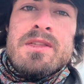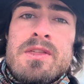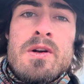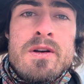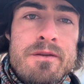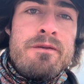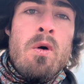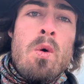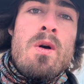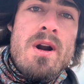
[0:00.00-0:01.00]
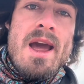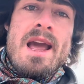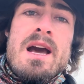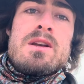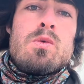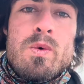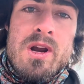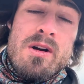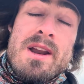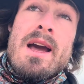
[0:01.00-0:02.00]
34 and
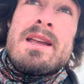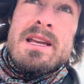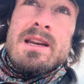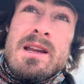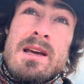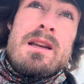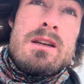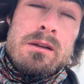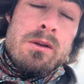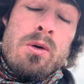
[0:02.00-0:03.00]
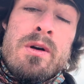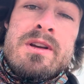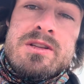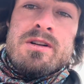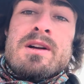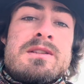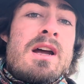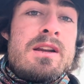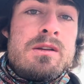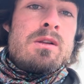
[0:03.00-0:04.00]
we are in Dolores, or
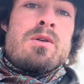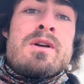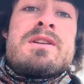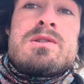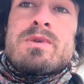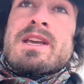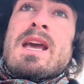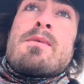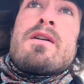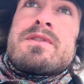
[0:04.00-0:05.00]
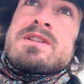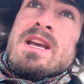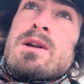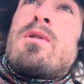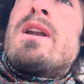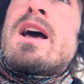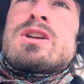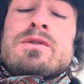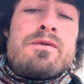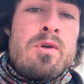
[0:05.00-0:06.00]
outside of Dolores. We came off the San Juan
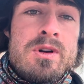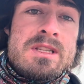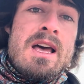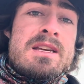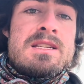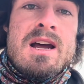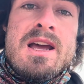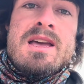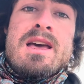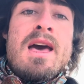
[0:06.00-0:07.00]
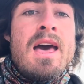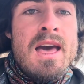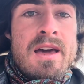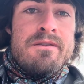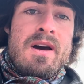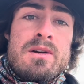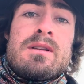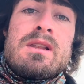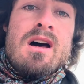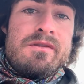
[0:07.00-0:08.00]
National Forest last night, found a
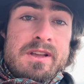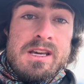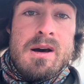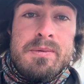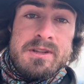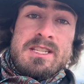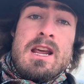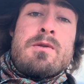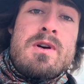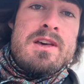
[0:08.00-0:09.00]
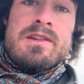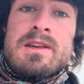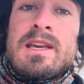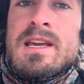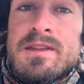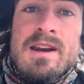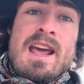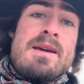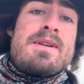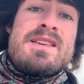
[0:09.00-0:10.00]
lovely couple to stay with, Keith and
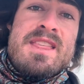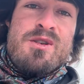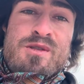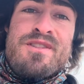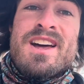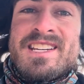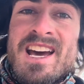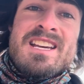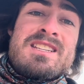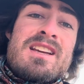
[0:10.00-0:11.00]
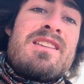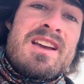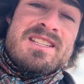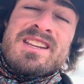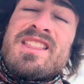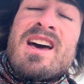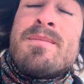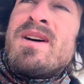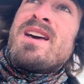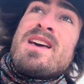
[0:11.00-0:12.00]
Amy, and they were fantastic, thanks to
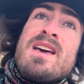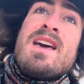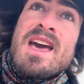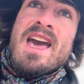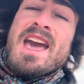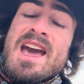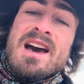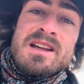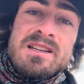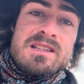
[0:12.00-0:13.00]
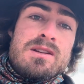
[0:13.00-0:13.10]
them. And